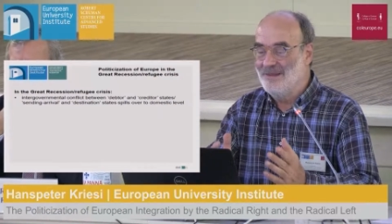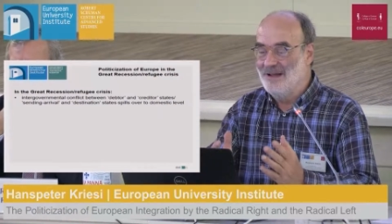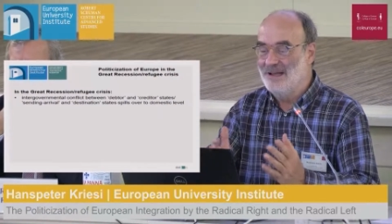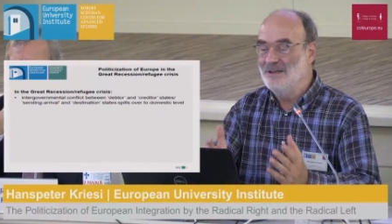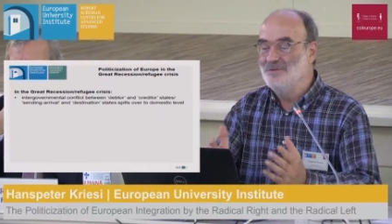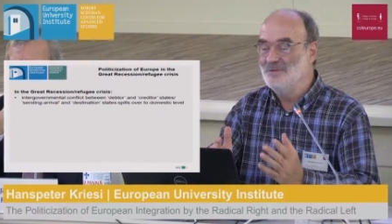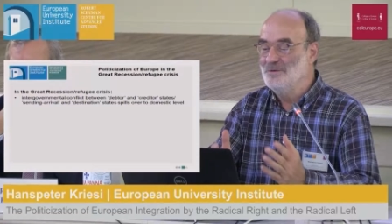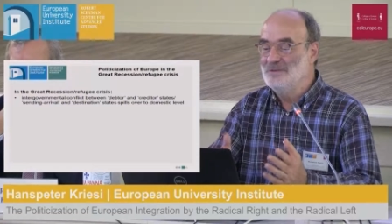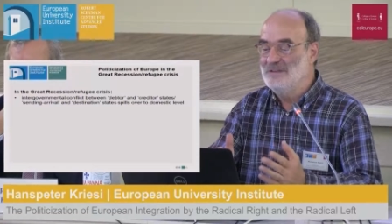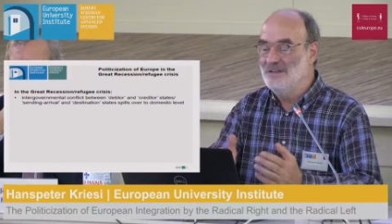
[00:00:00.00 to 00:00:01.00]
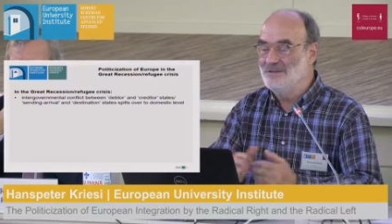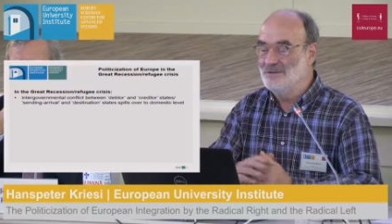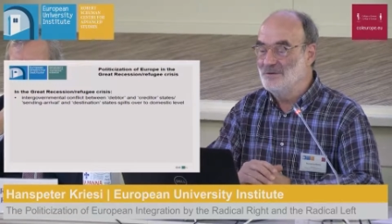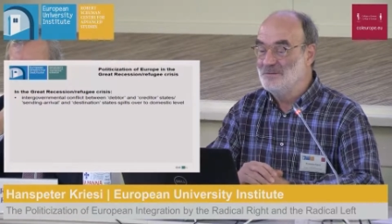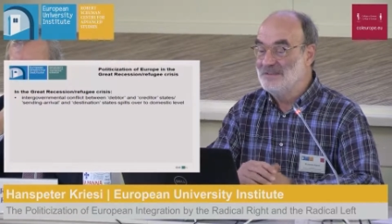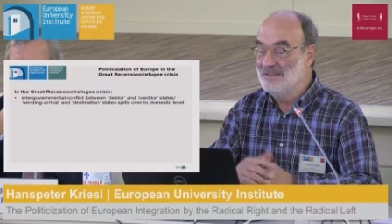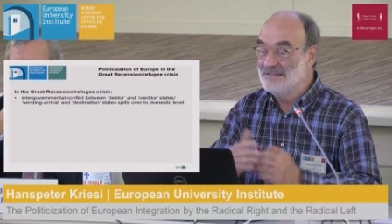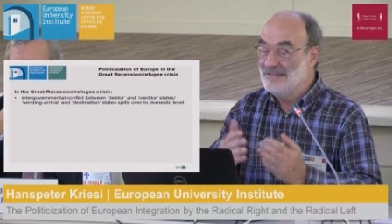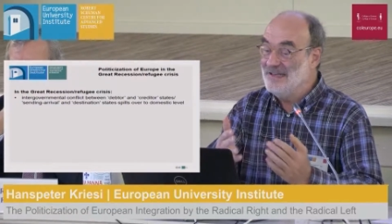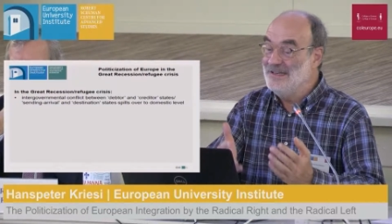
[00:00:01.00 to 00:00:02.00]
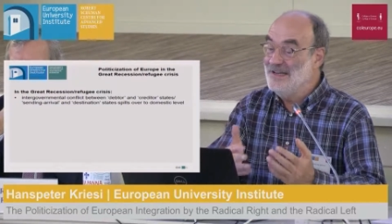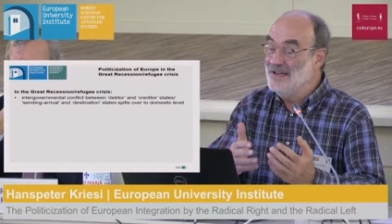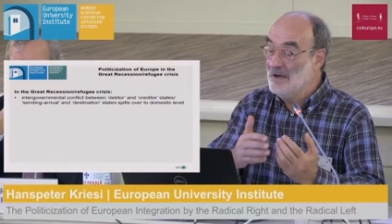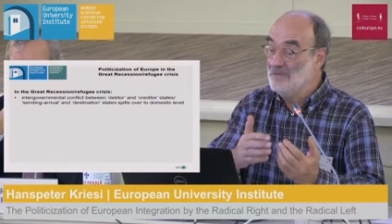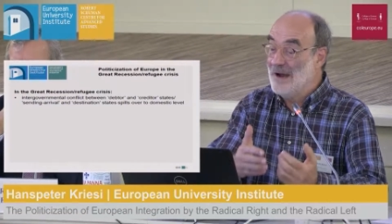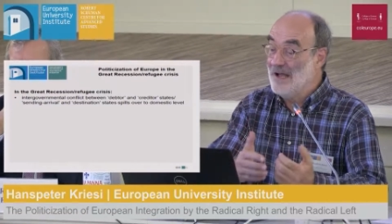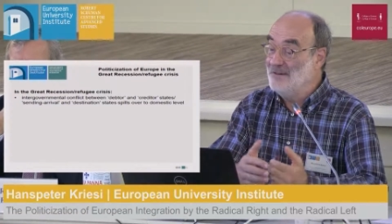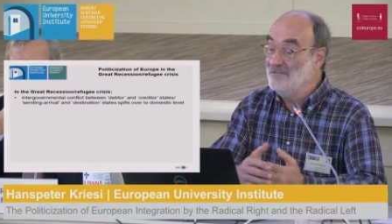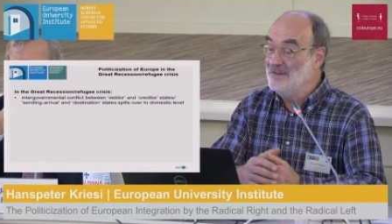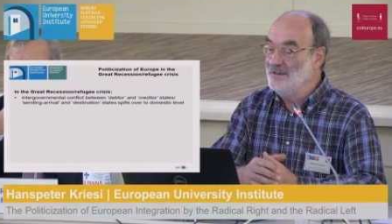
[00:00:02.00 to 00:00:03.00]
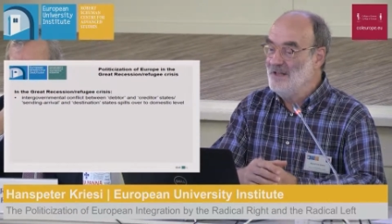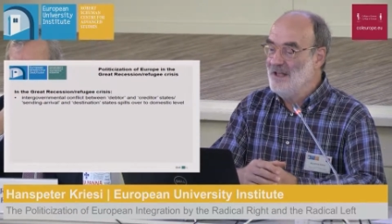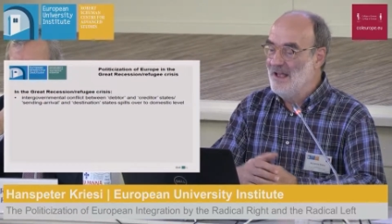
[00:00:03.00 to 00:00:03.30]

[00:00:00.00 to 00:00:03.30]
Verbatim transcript: I introduce these terms, descending arrival